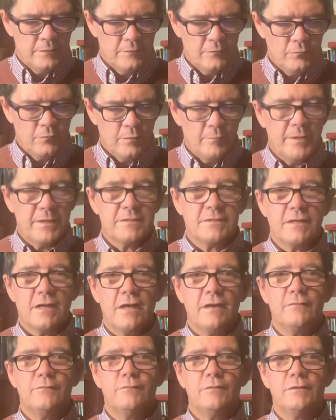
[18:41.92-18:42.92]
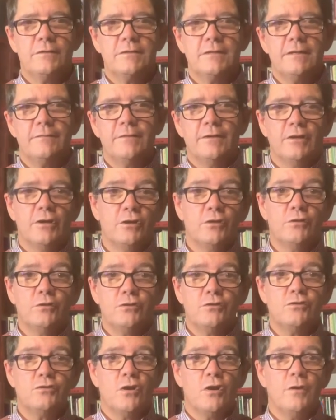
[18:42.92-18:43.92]
What makes life worth living? A good
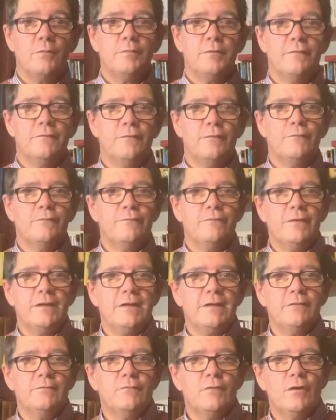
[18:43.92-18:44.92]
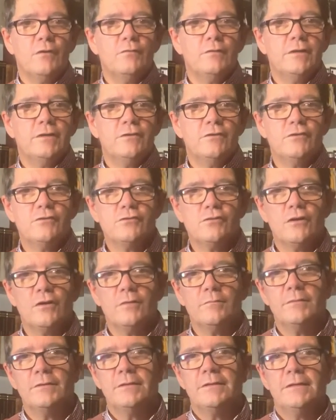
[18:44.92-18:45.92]
job, a fulfilling role in your
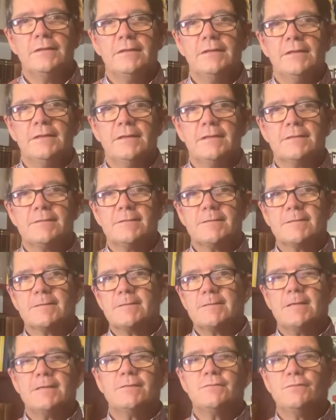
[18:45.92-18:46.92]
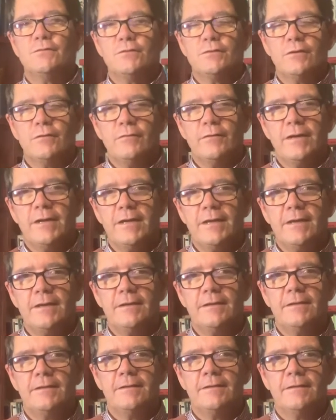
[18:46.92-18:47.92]
job, a successful career?
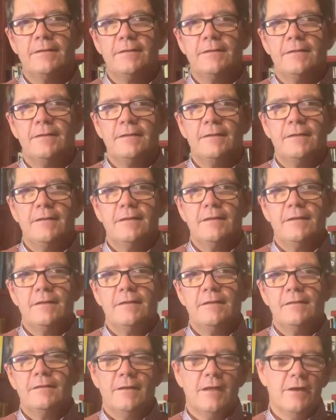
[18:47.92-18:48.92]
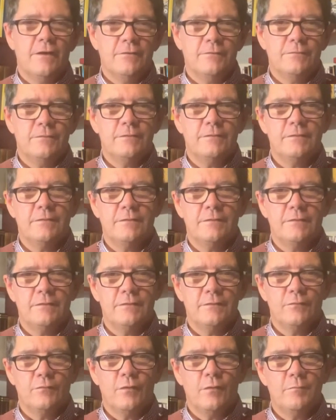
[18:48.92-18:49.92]
No.
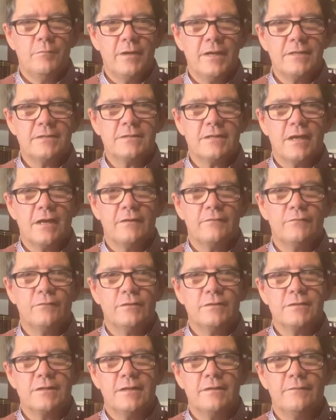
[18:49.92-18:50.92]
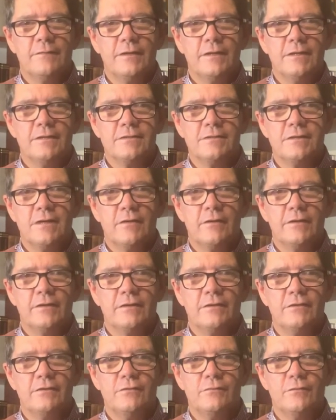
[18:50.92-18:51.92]
What makes life worth living is knowing
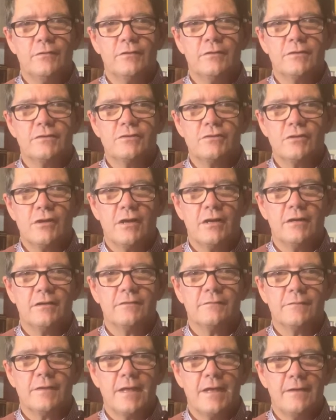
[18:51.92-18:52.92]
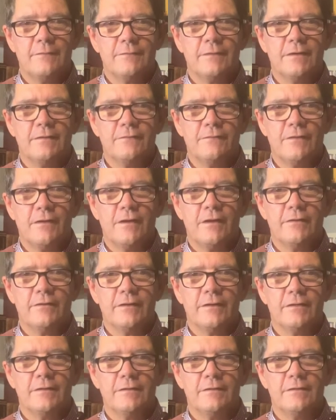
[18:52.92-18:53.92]
that you are a child of the Heavenly
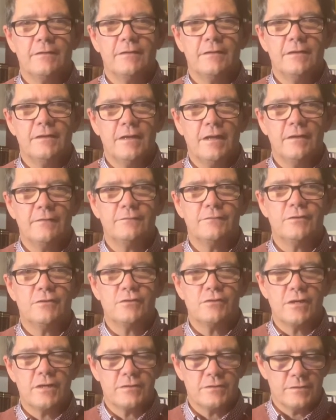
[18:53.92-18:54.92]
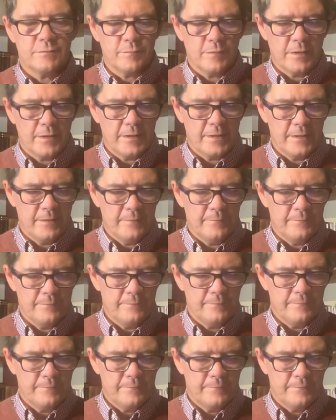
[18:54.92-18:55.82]
Father, loved and treasured by Him.